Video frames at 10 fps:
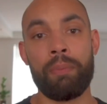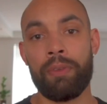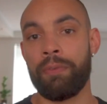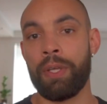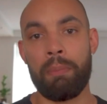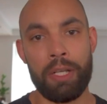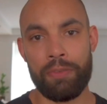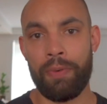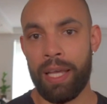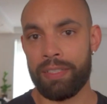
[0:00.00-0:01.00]
the fear much
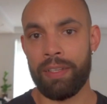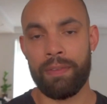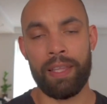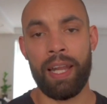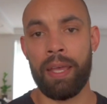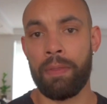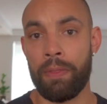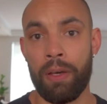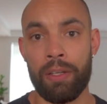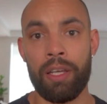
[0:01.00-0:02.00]
faster than I
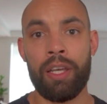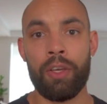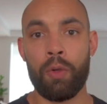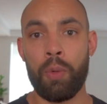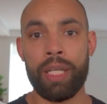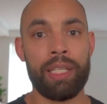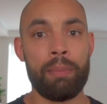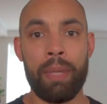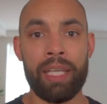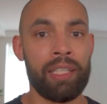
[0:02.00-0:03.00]
thought, quickly
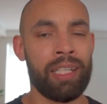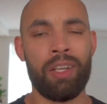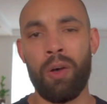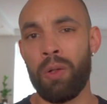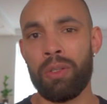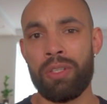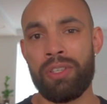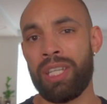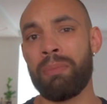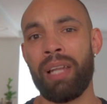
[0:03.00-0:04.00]
making it all
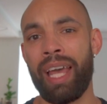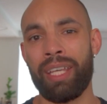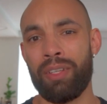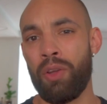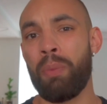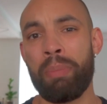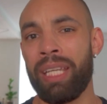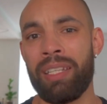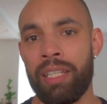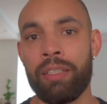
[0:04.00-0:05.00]
seem like no
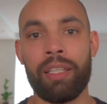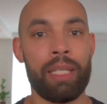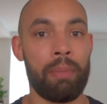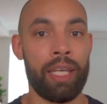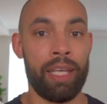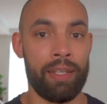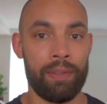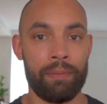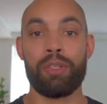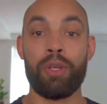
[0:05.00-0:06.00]
big deal in my head.
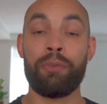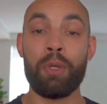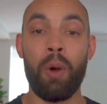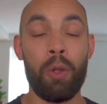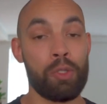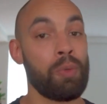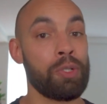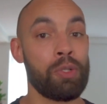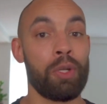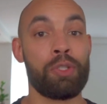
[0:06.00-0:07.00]
So if you also
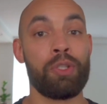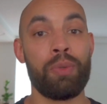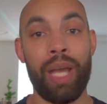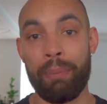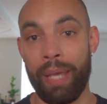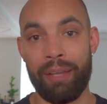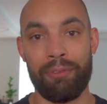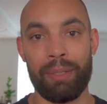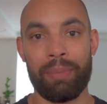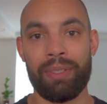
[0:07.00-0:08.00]
want to learn to do a
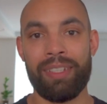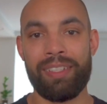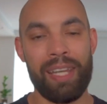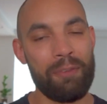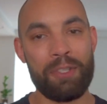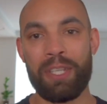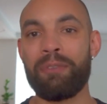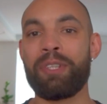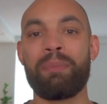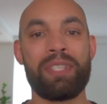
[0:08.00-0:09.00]
backflip, Save
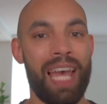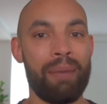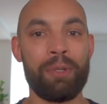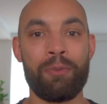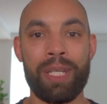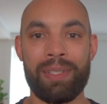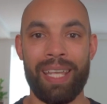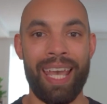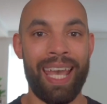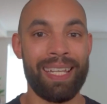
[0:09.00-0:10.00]
yourself some time and risk
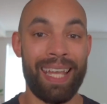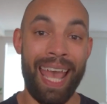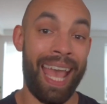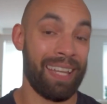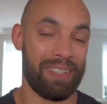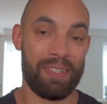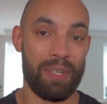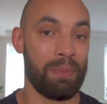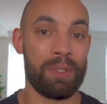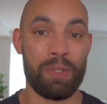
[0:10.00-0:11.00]
and ask
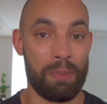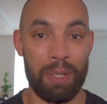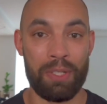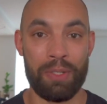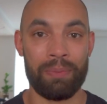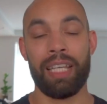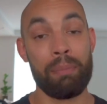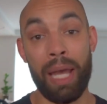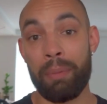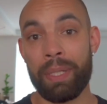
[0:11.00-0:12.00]
someone to spot you. In
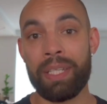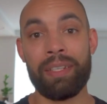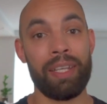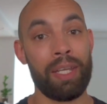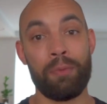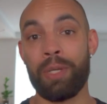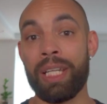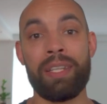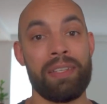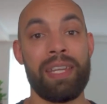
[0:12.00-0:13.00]
my opinion, it
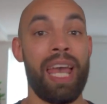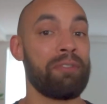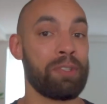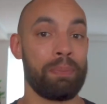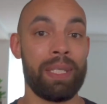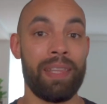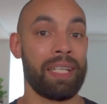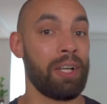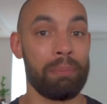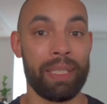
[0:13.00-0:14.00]
really doesn't have to be
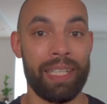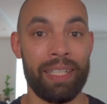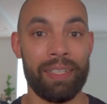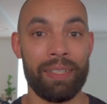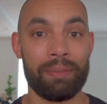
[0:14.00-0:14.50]
that complicated.